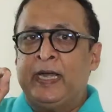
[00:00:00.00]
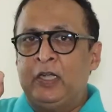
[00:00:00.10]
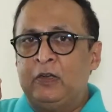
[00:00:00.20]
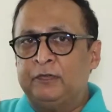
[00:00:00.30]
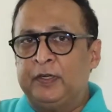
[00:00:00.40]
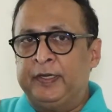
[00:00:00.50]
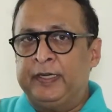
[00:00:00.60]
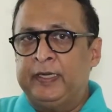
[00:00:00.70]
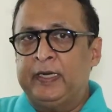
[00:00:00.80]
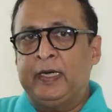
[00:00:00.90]
end of the
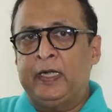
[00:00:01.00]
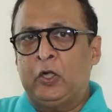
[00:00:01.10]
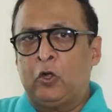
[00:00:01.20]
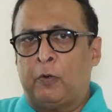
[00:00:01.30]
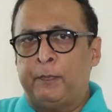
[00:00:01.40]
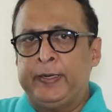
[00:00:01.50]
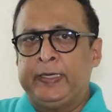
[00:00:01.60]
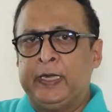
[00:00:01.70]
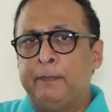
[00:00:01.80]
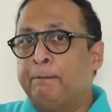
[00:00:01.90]
day
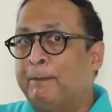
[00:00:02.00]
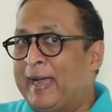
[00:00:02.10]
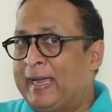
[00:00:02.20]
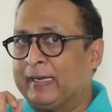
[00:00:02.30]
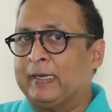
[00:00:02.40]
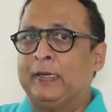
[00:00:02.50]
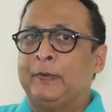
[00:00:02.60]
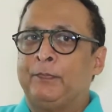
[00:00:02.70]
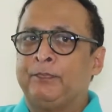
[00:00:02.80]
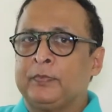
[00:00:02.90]
dropping him back.
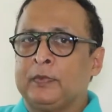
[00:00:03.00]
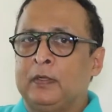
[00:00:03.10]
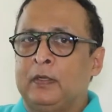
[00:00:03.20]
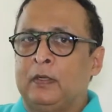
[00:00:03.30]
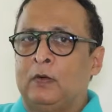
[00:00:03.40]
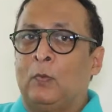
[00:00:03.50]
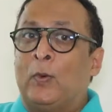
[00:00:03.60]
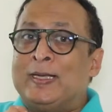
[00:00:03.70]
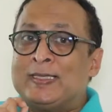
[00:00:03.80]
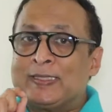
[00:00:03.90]

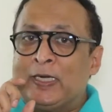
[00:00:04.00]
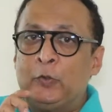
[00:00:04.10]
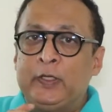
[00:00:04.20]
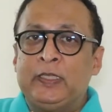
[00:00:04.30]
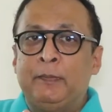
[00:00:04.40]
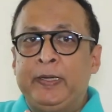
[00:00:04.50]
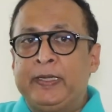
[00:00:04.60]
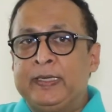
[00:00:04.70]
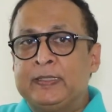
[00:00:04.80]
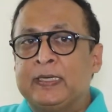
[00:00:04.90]
While scheduling the
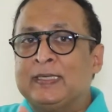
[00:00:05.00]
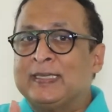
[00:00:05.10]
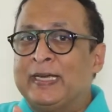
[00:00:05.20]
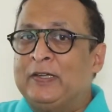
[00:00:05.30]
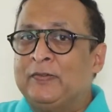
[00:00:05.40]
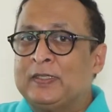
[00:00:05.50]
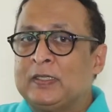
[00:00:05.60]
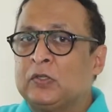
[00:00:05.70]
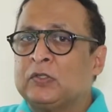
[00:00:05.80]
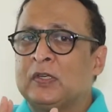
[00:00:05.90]
meetings and site
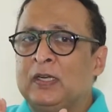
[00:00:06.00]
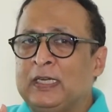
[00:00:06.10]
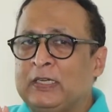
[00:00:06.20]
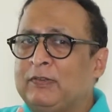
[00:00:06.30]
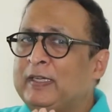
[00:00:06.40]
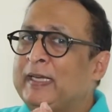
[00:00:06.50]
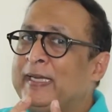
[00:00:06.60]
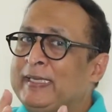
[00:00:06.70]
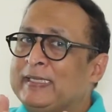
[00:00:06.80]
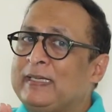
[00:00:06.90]
visits was relatively an
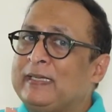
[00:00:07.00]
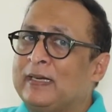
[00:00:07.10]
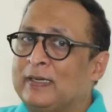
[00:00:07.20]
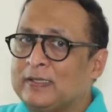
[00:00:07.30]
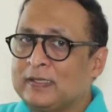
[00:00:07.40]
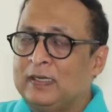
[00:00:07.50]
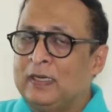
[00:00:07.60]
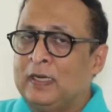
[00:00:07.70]
easy task,